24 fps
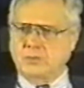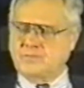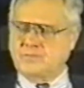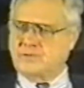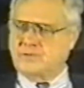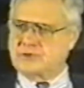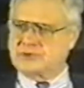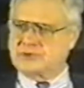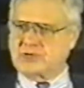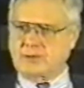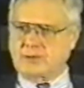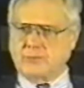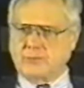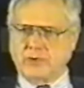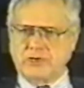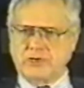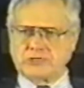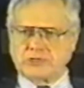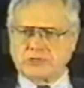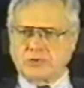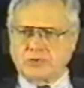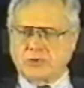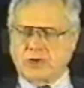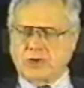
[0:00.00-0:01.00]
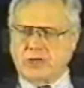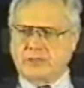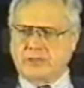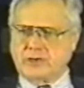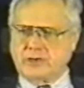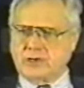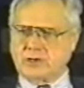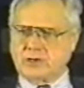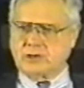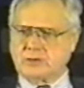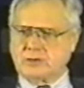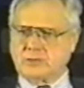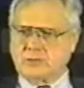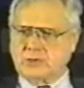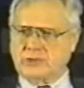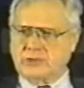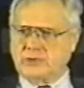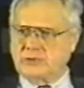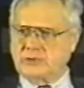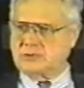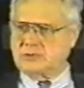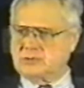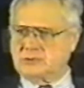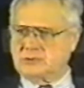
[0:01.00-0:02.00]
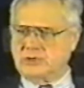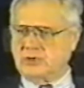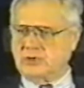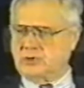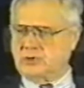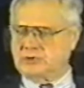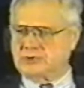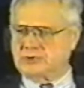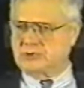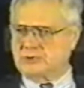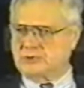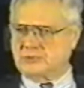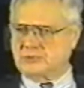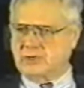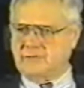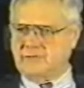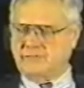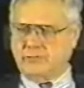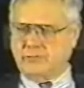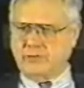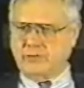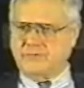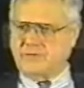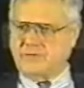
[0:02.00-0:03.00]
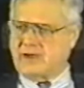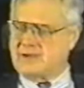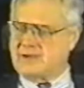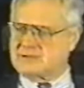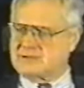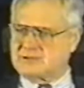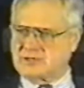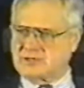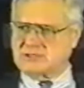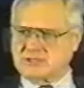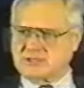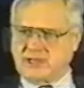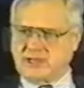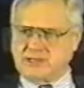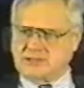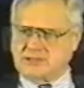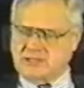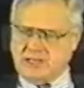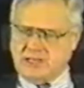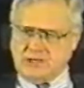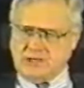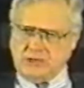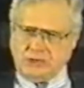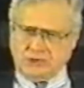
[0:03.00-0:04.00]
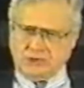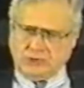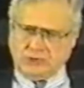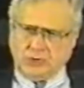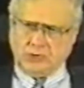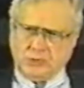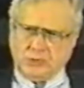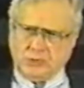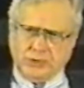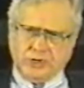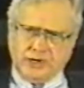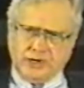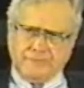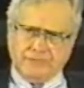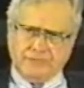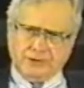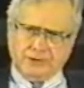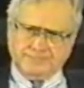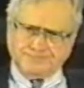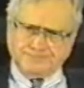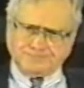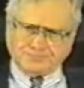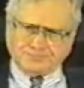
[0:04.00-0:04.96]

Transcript: for some reason or other, when they're, 2, 3, 4, 5, 6, 8, 10 years old, whatever,